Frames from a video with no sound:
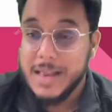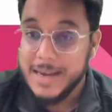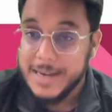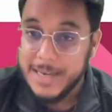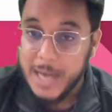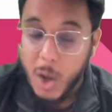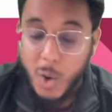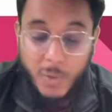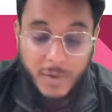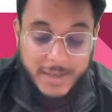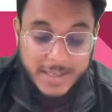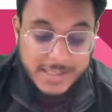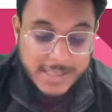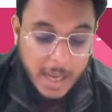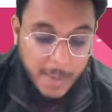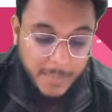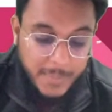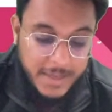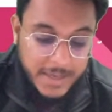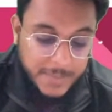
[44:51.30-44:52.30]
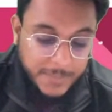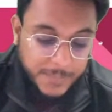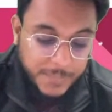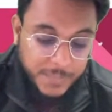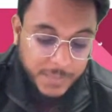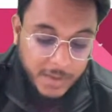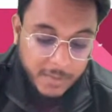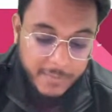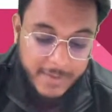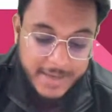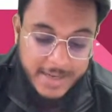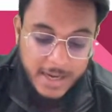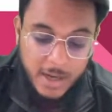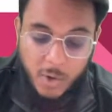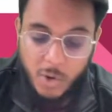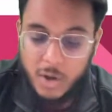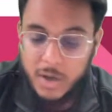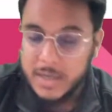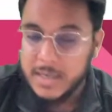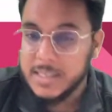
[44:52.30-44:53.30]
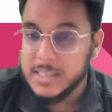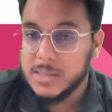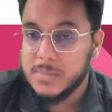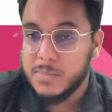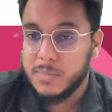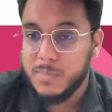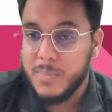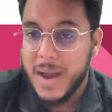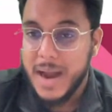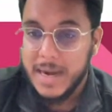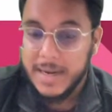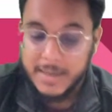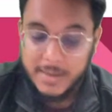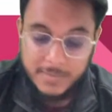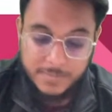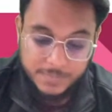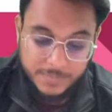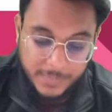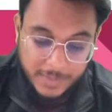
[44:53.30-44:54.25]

Now what is happening? When alcohol is banned,